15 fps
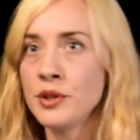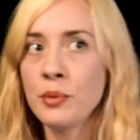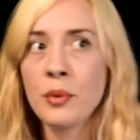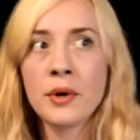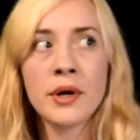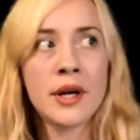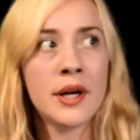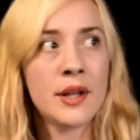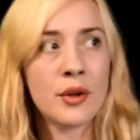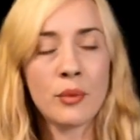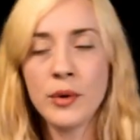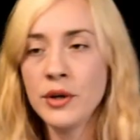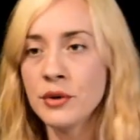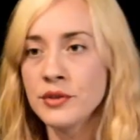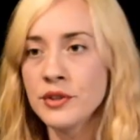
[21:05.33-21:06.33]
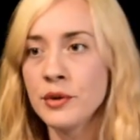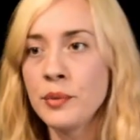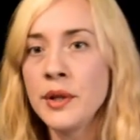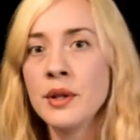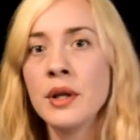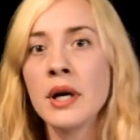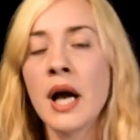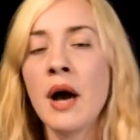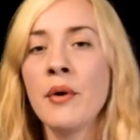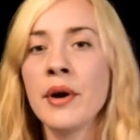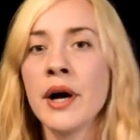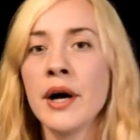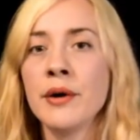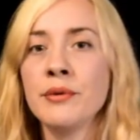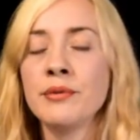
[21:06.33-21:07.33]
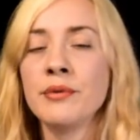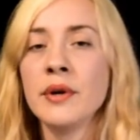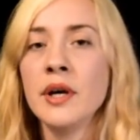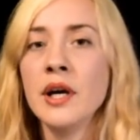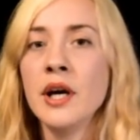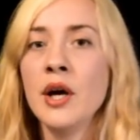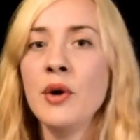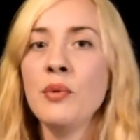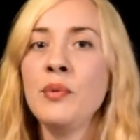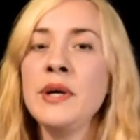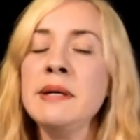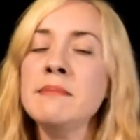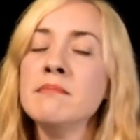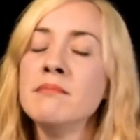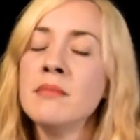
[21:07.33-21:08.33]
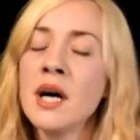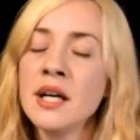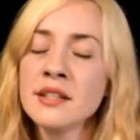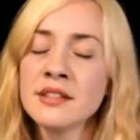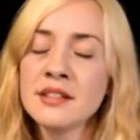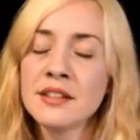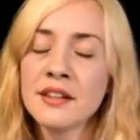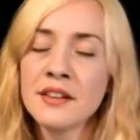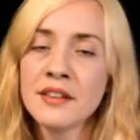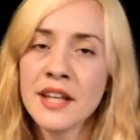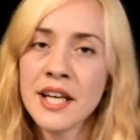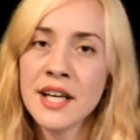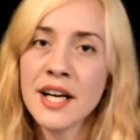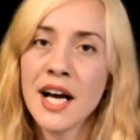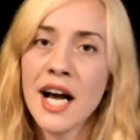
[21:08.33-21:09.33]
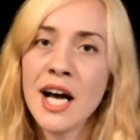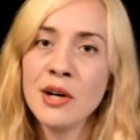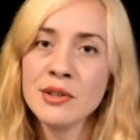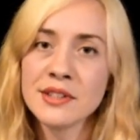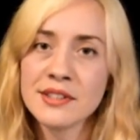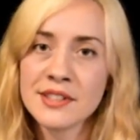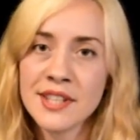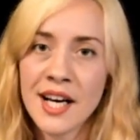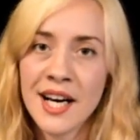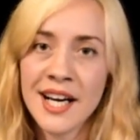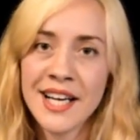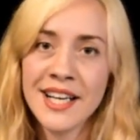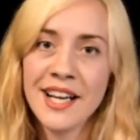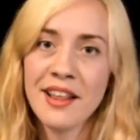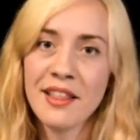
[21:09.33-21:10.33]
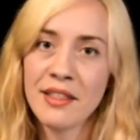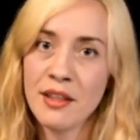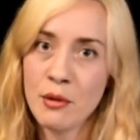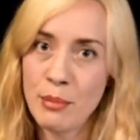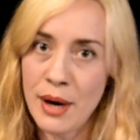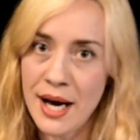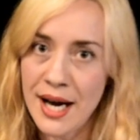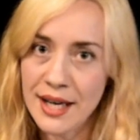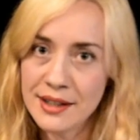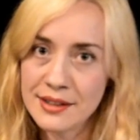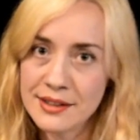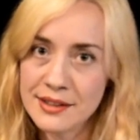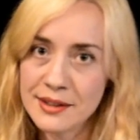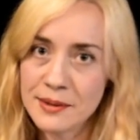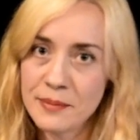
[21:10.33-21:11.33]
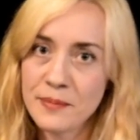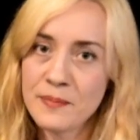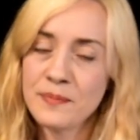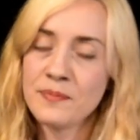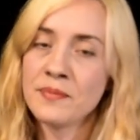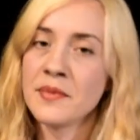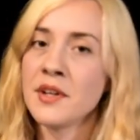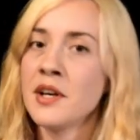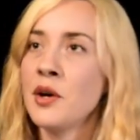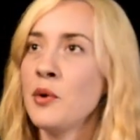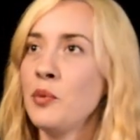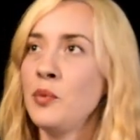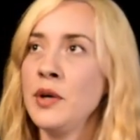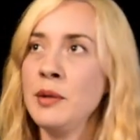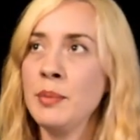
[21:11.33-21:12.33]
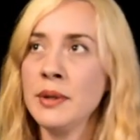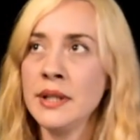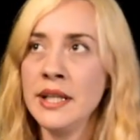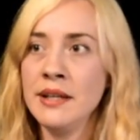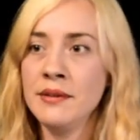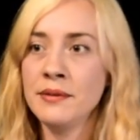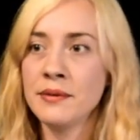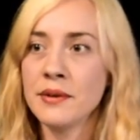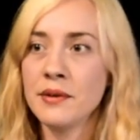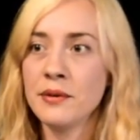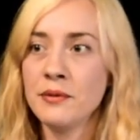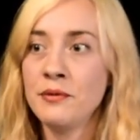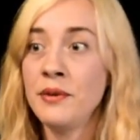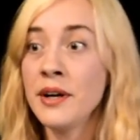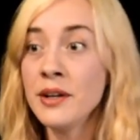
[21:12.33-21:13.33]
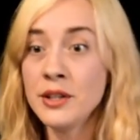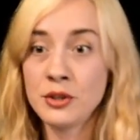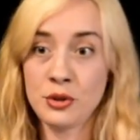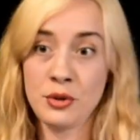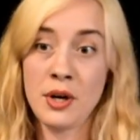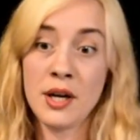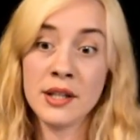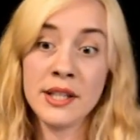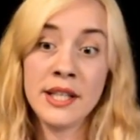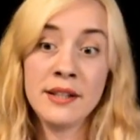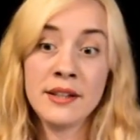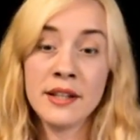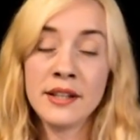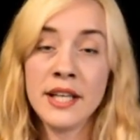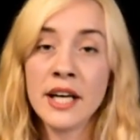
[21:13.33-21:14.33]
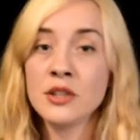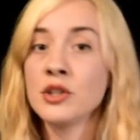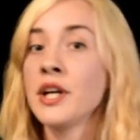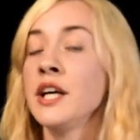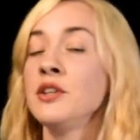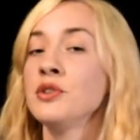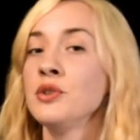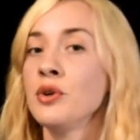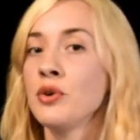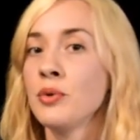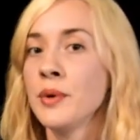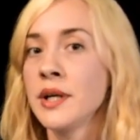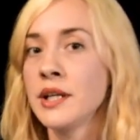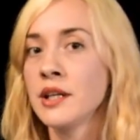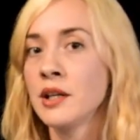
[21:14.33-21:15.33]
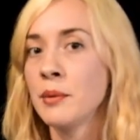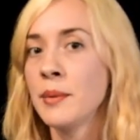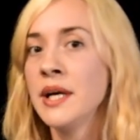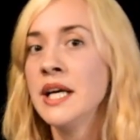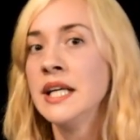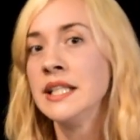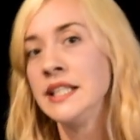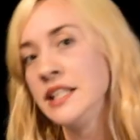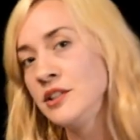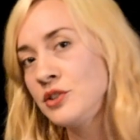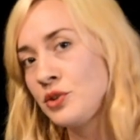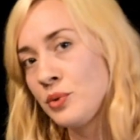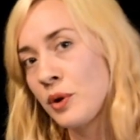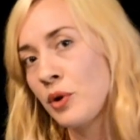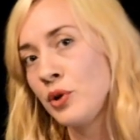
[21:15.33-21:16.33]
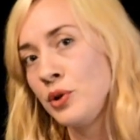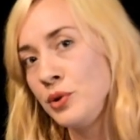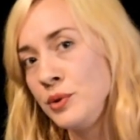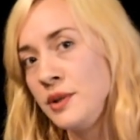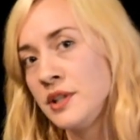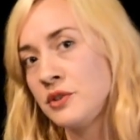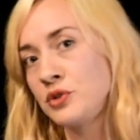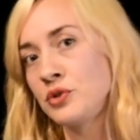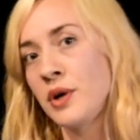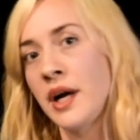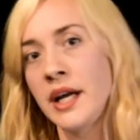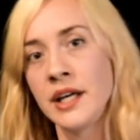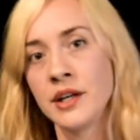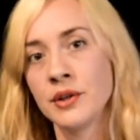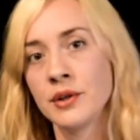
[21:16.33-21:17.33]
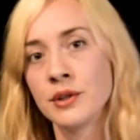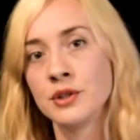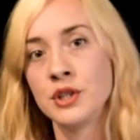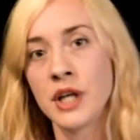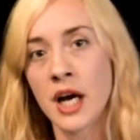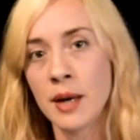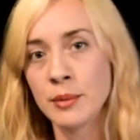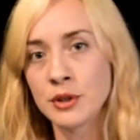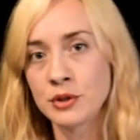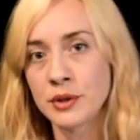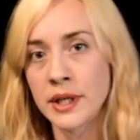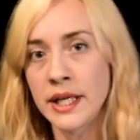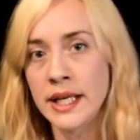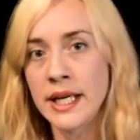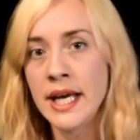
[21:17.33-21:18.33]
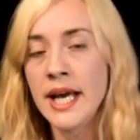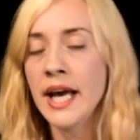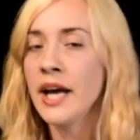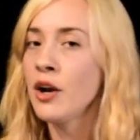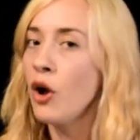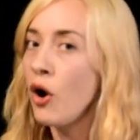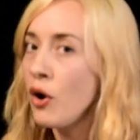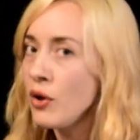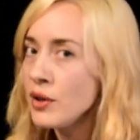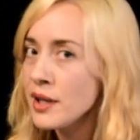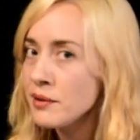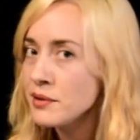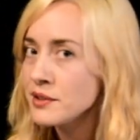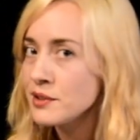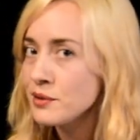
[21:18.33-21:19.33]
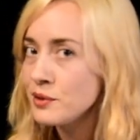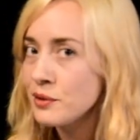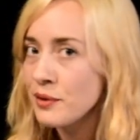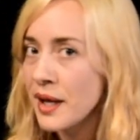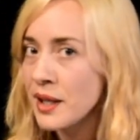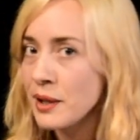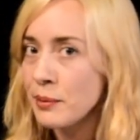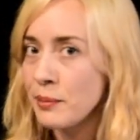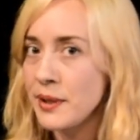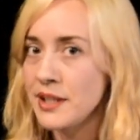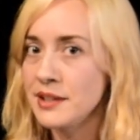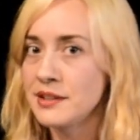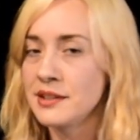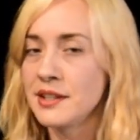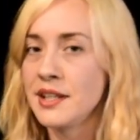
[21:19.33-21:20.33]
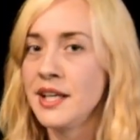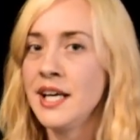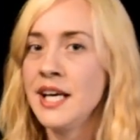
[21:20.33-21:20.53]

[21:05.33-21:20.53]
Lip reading: that we're in, the windows that we look out of. We must think outside the box. We believe very strongly that the educational curriculum needs to include this triangular geometry at all levels of development.